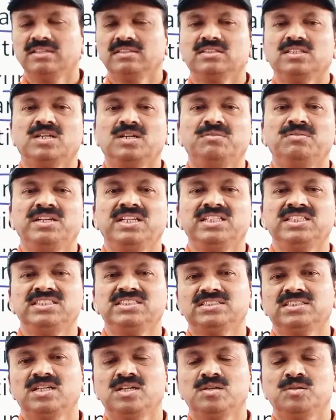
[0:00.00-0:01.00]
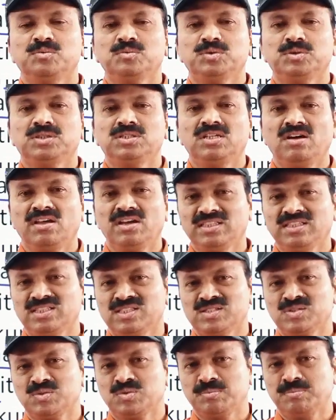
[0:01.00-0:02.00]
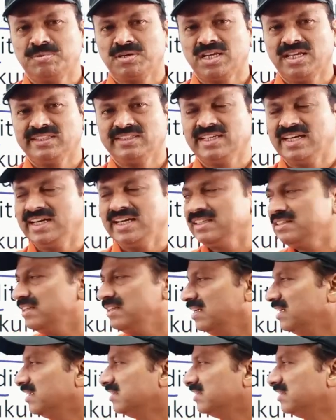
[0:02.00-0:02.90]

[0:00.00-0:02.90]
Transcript: third one is Uddharita stupa, like that.